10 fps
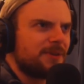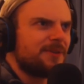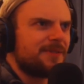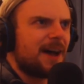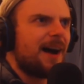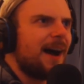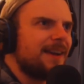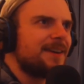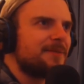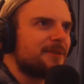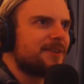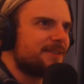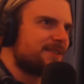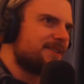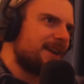You don't have to hide anymore. You can
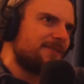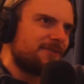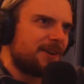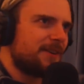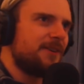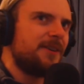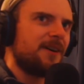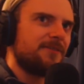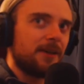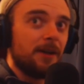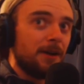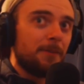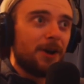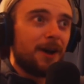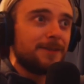just take the fucking hood off. Like, hey, I'm
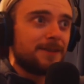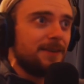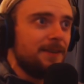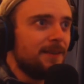a Nazi.